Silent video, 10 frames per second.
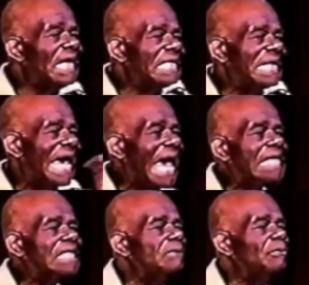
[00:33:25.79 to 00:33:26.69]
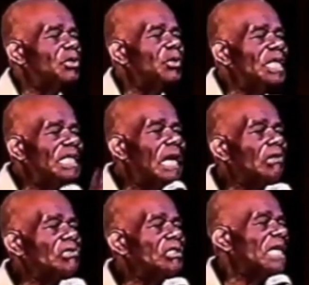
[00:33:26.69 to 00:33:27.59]
interaction between
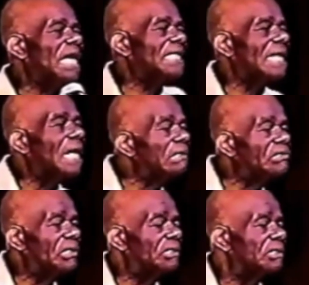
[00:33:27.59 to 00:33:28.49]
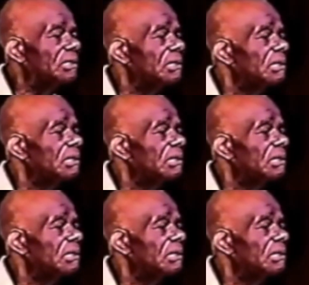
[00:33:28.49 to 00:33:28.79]
cultures and cultures.